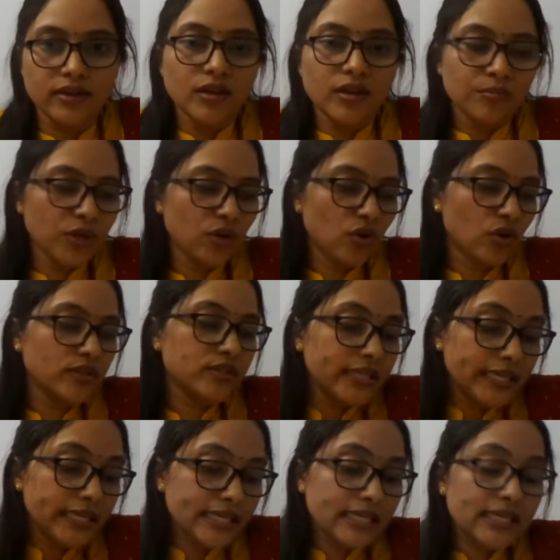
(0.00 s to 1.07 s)
because
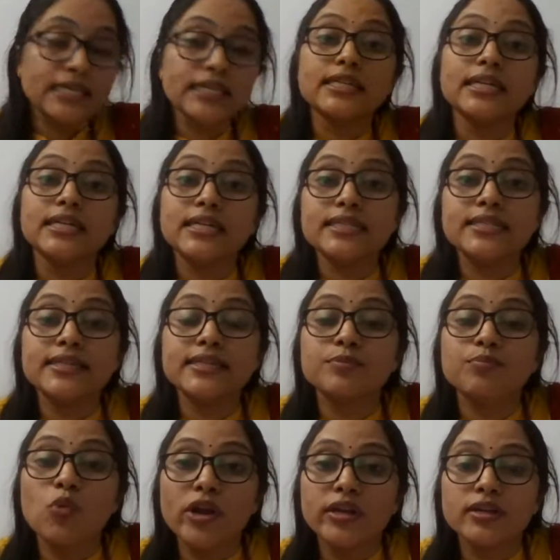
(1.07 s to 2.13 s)
nearly
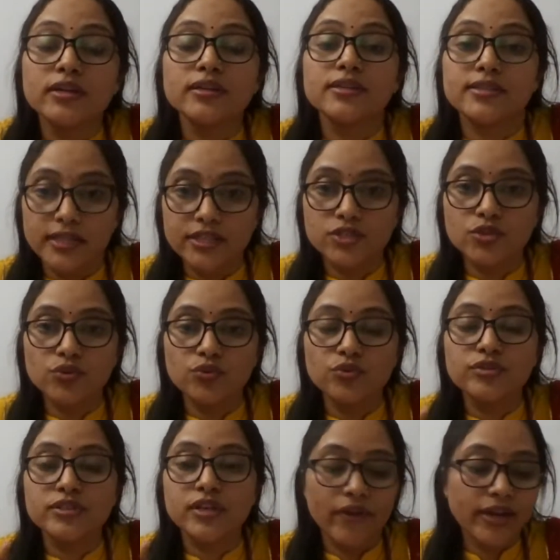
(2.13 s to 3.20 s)
36.6 to
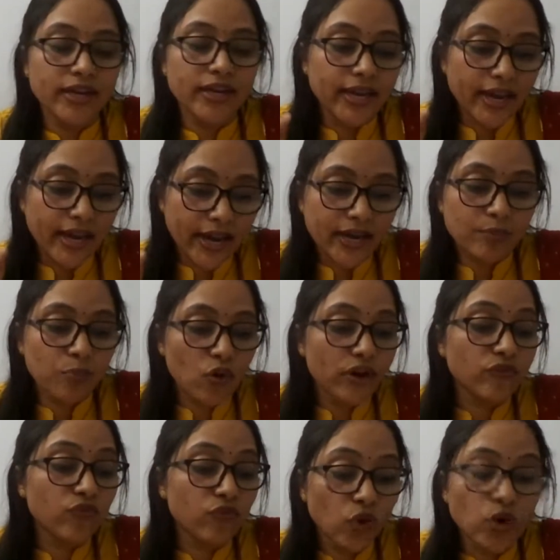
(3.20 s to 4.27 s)

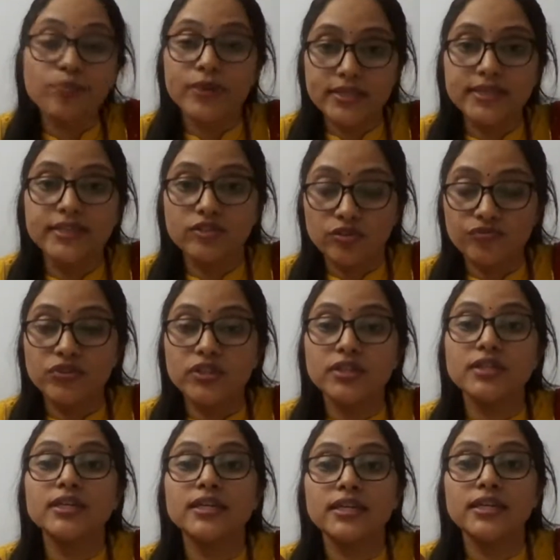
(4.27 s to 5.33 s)
78.4% of the